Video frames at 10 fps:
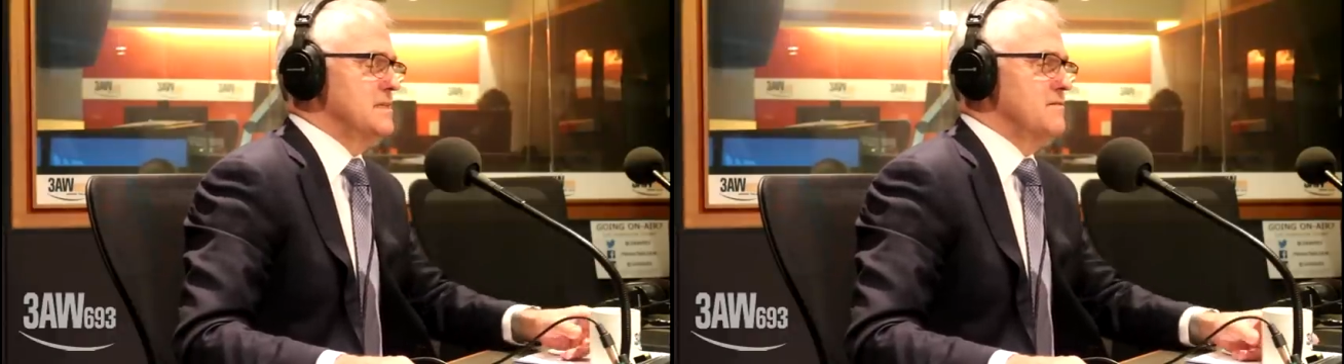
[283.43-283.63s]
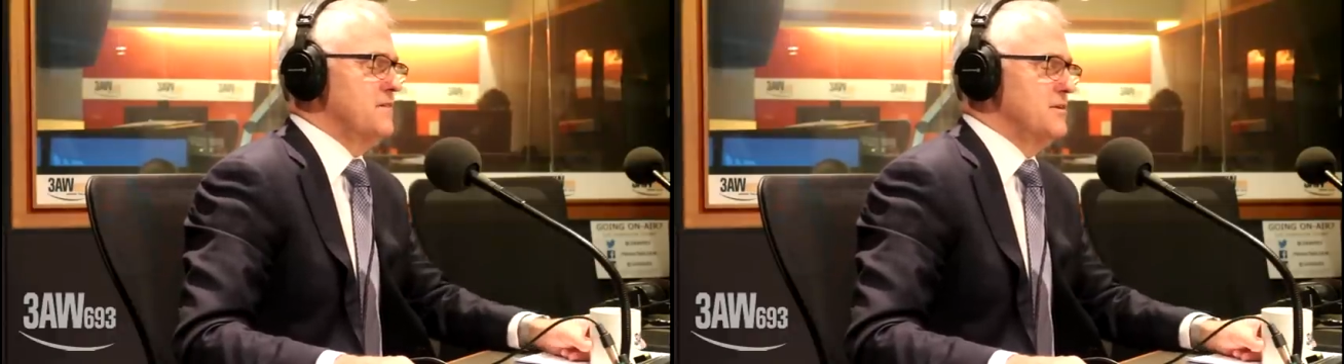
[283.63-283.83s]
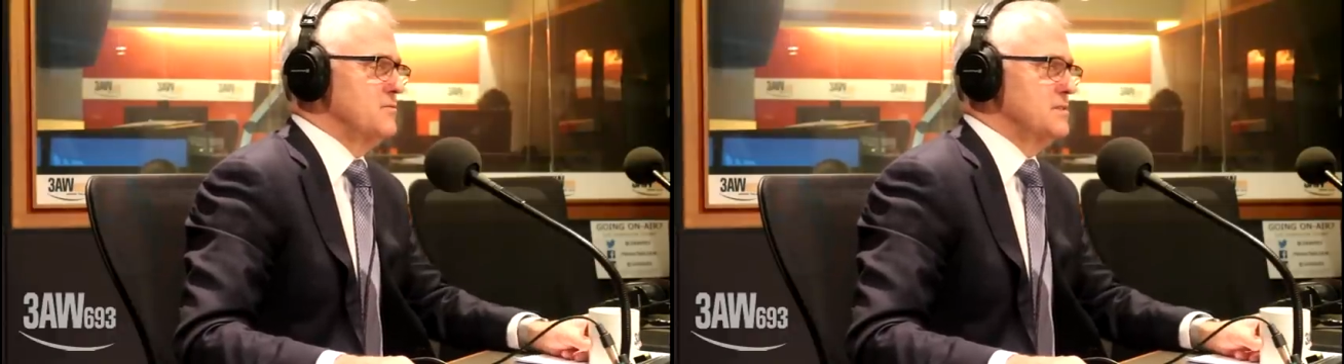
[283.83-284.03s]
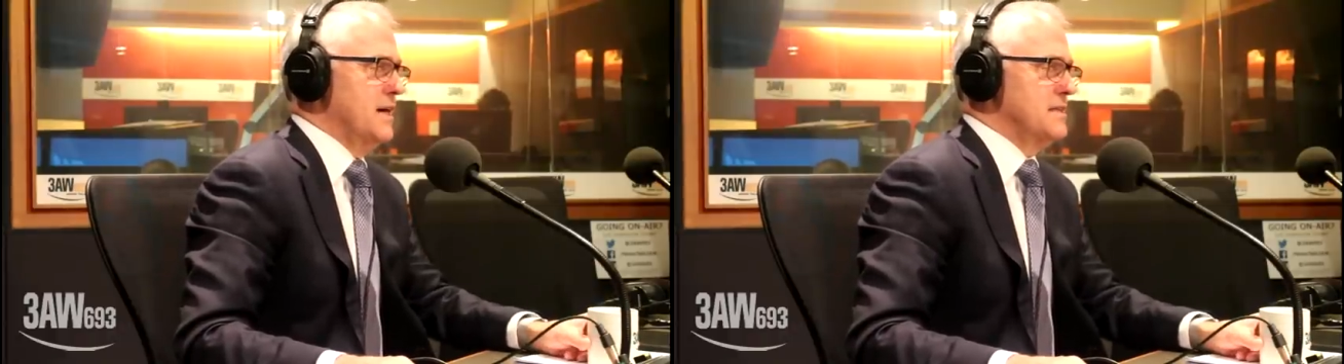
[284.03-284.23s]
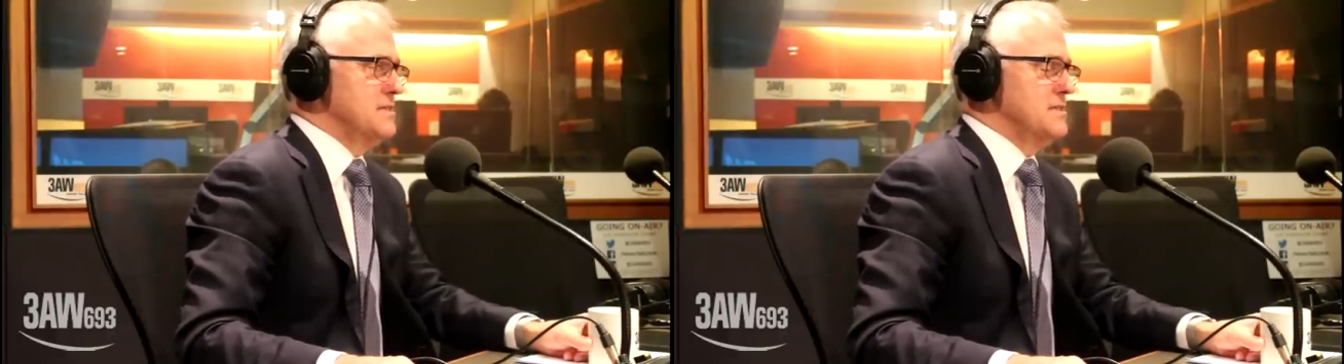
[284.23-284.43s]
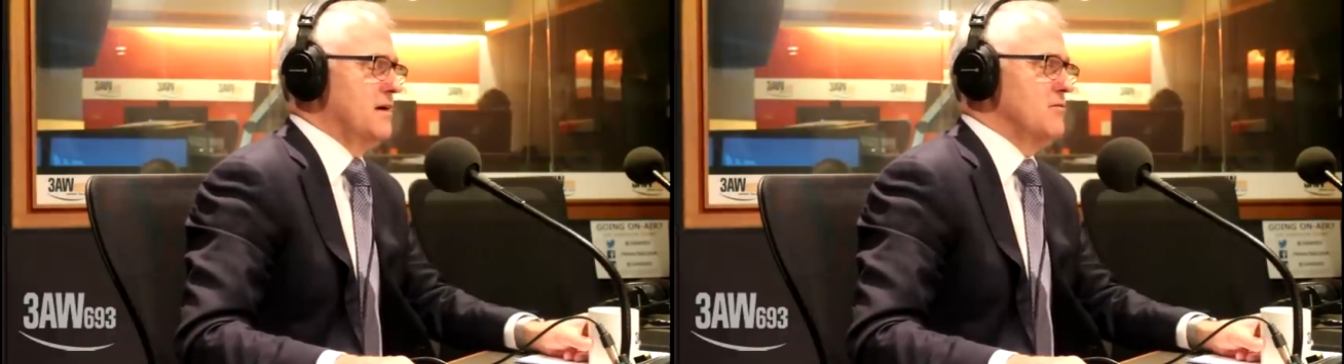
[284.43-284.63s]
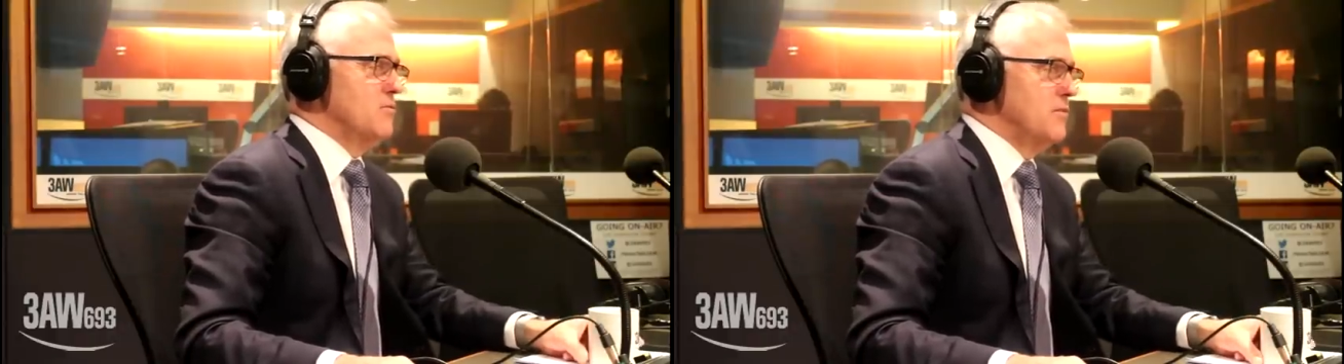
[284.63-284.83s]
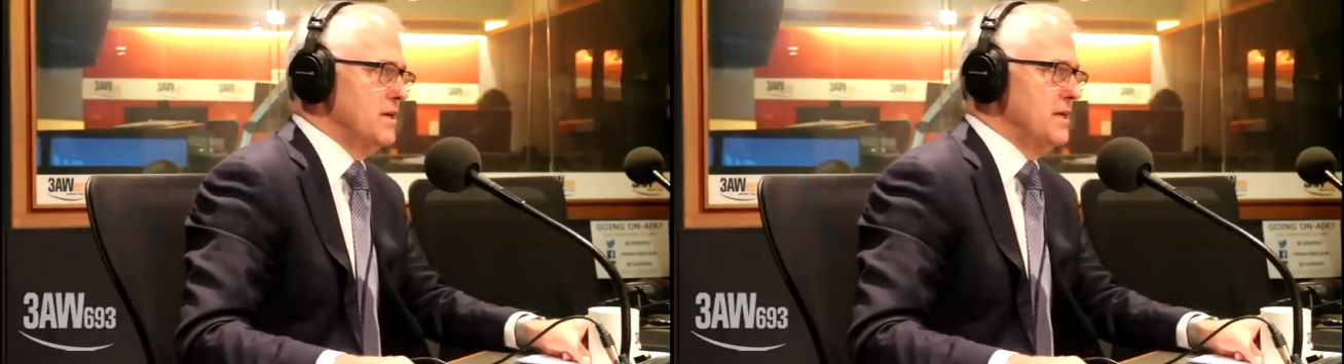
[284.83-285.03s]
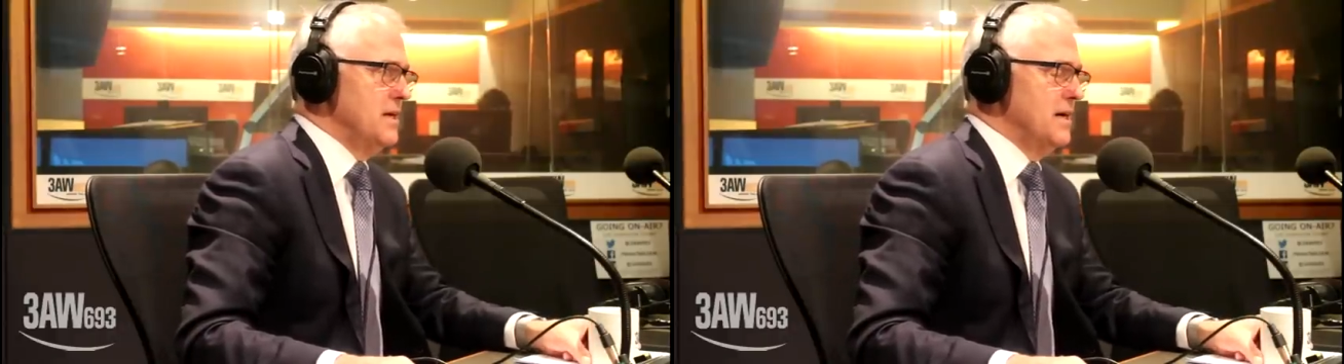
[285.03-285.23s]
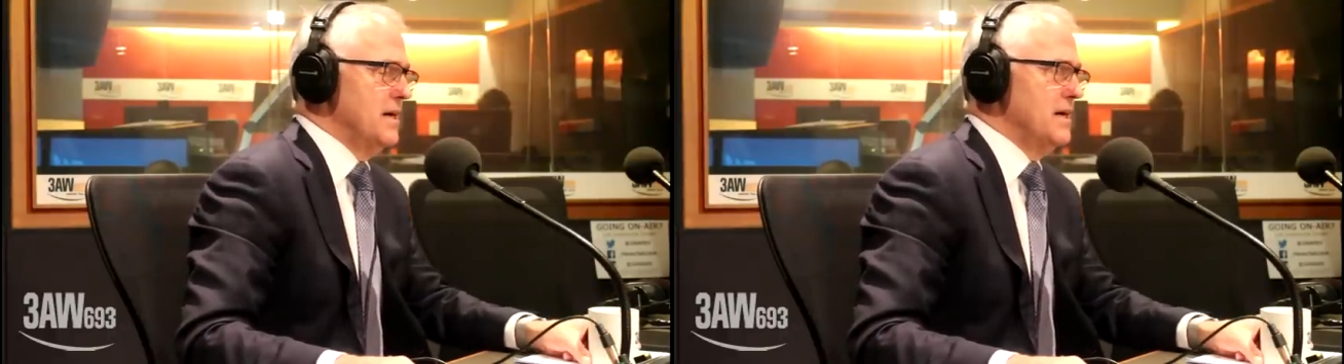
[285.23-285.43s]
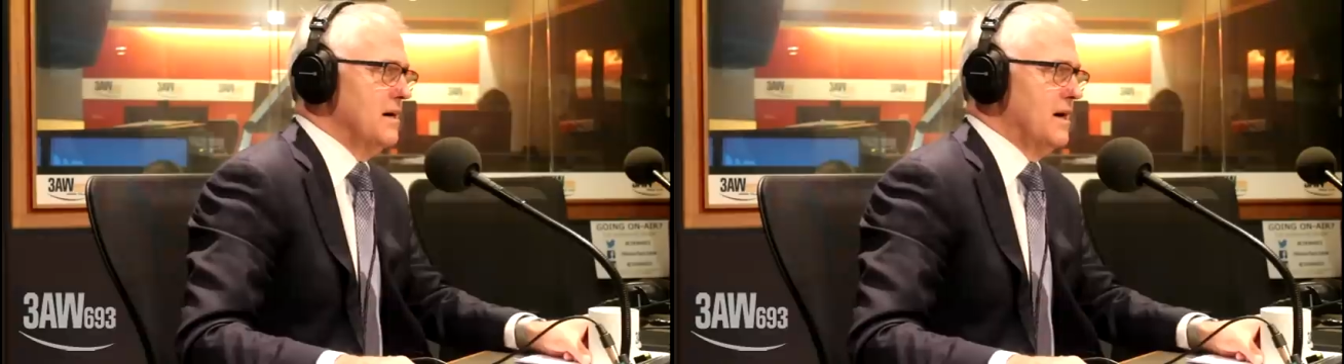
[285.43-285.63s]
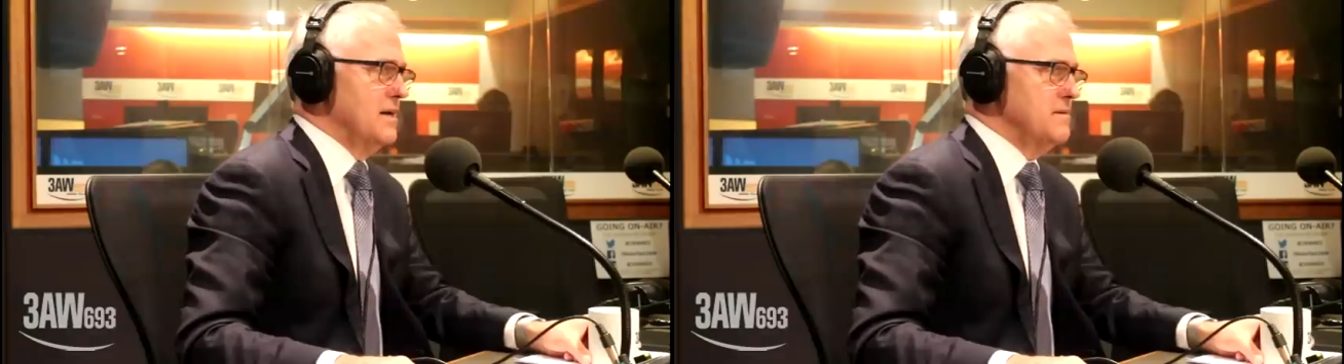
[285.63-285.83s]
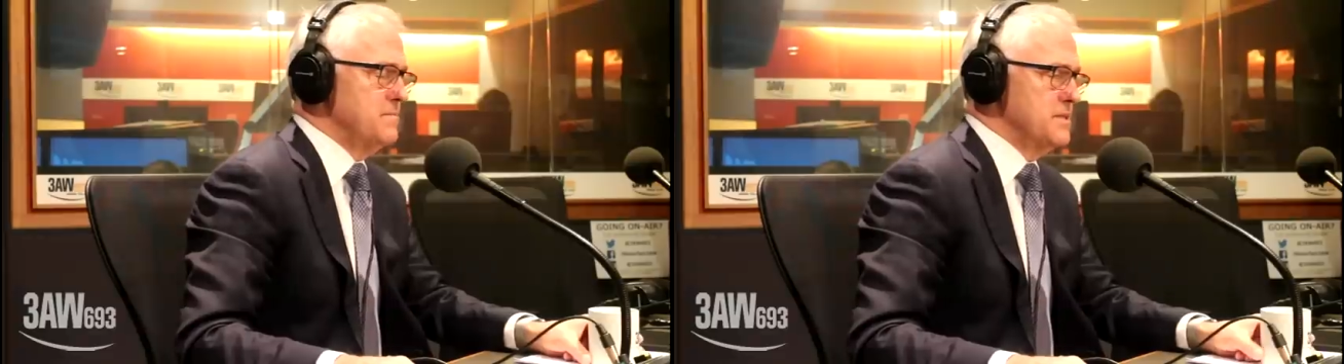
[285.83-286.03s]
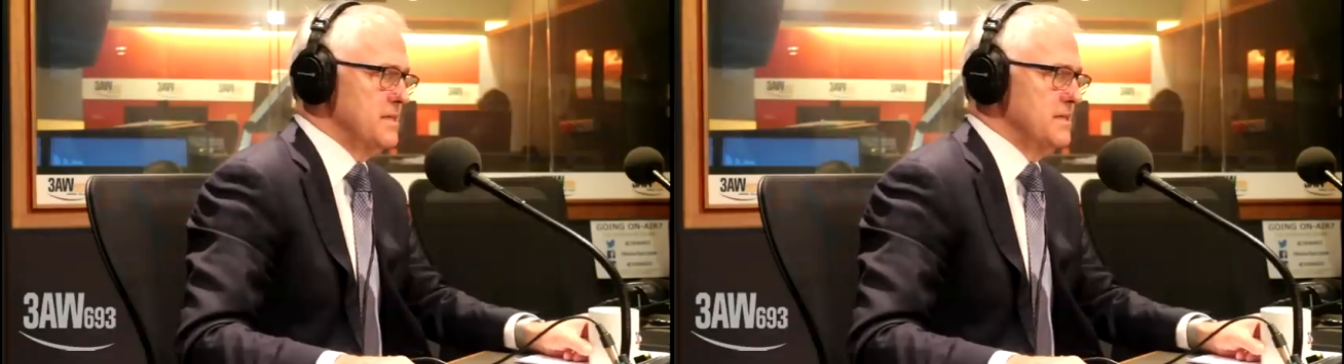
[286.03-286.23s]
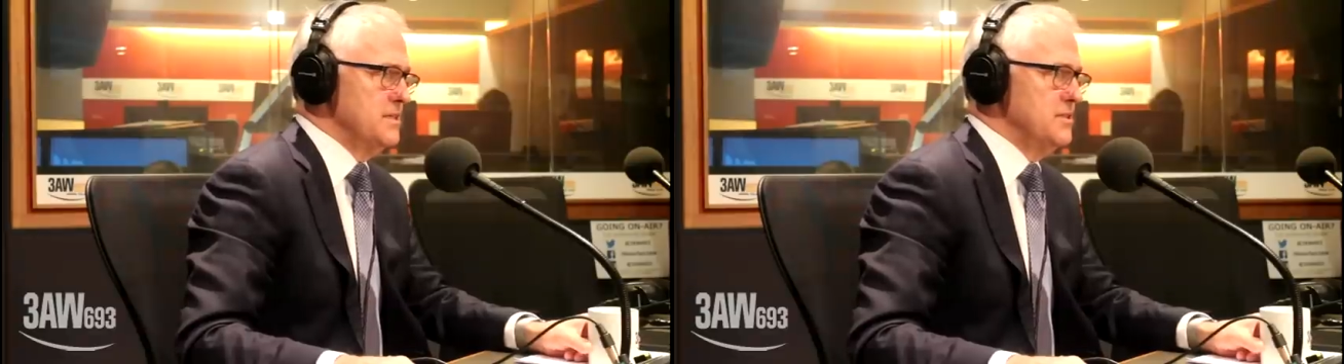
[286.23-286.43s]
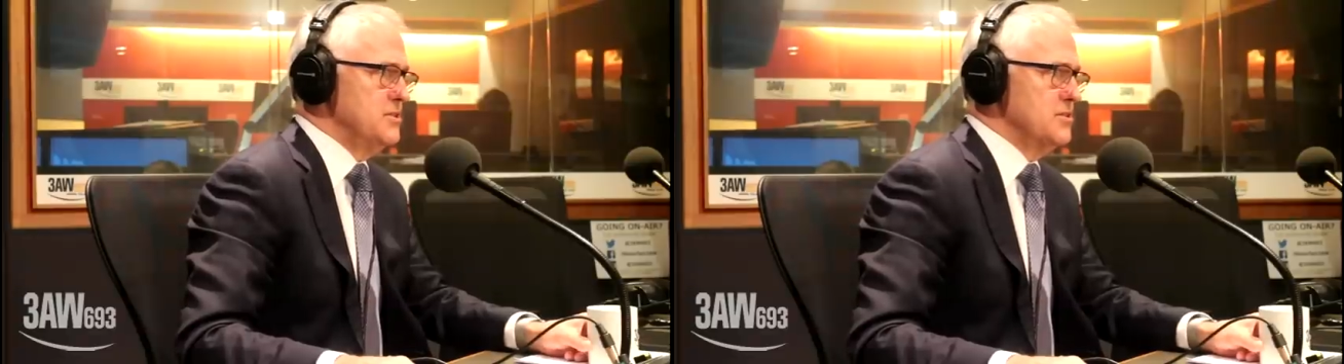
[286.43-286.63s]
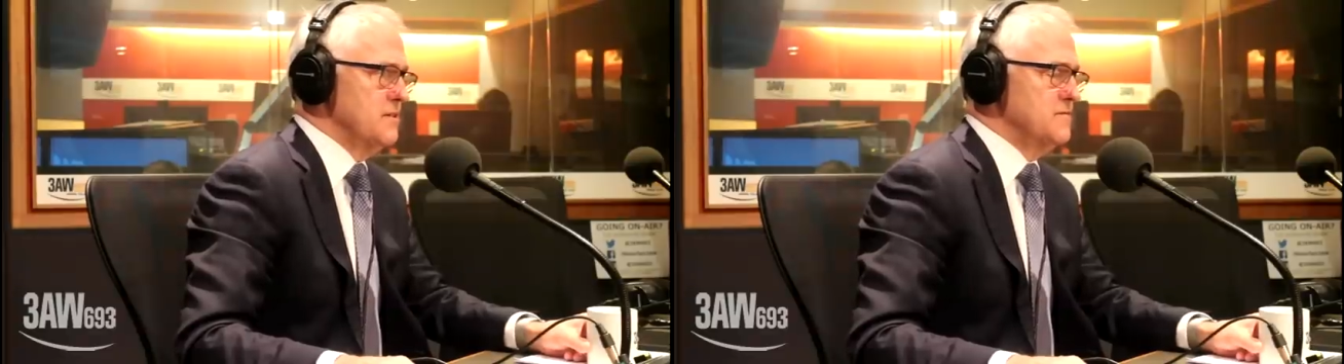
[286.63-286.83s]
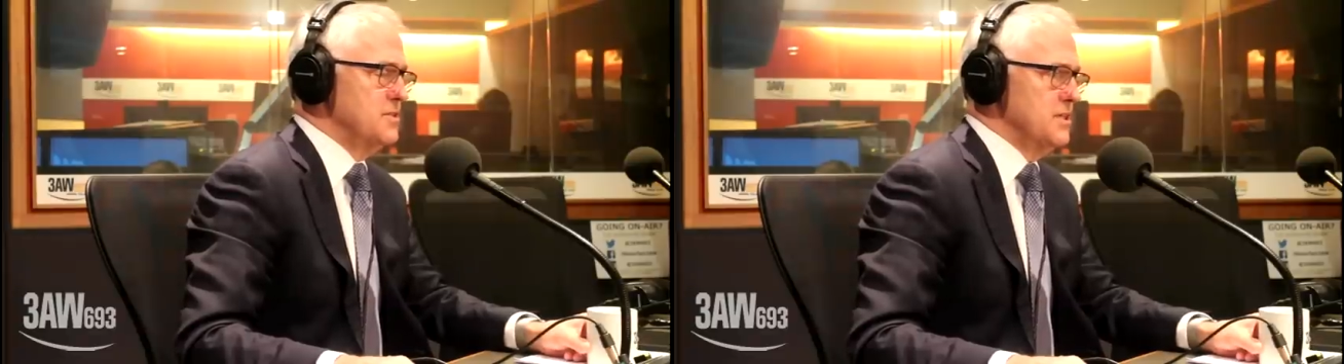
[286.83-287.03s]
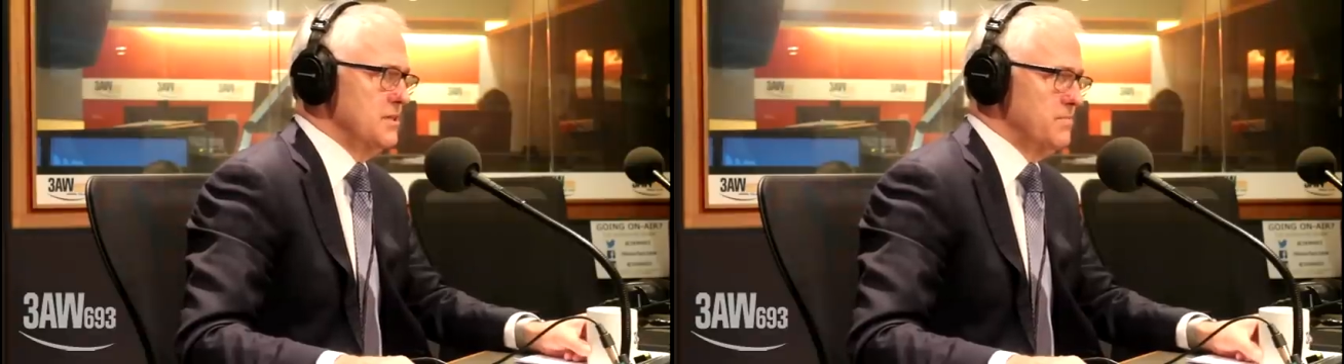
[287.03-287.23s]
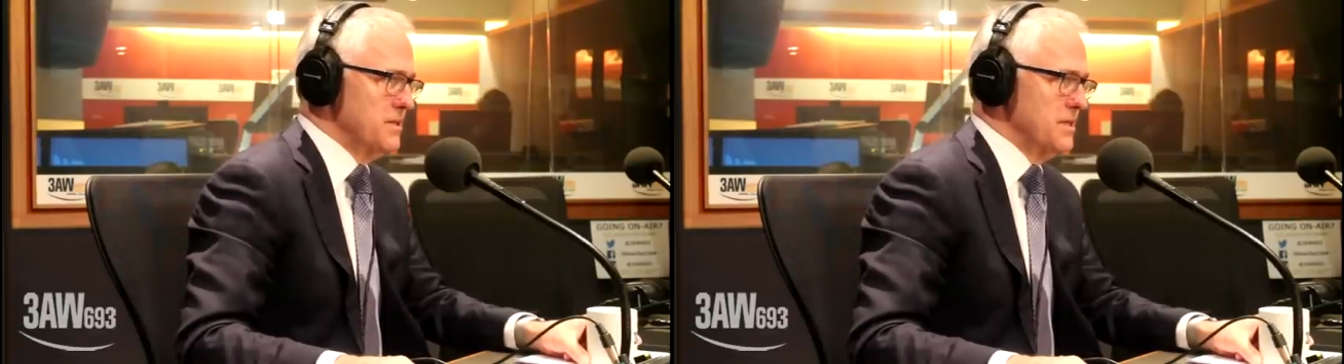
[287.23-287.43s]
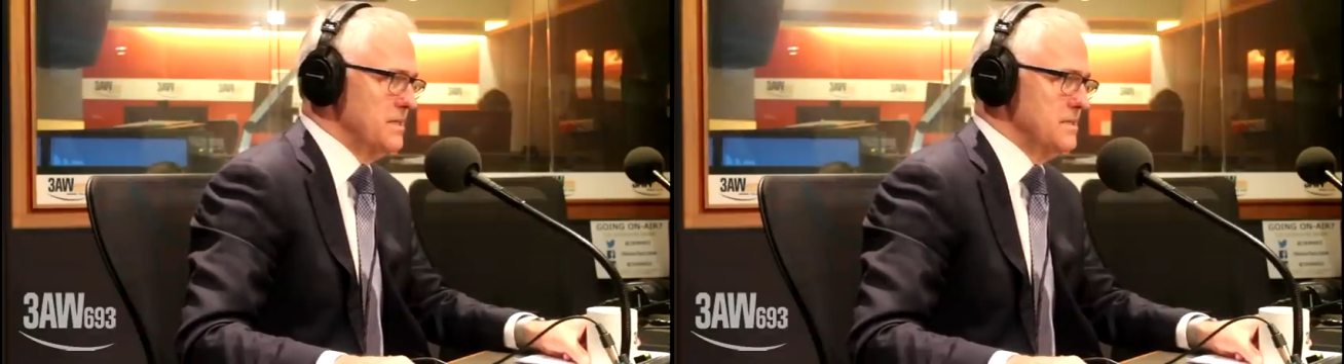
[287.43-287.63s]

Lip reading: federal taxes are already a high percentage of GDP.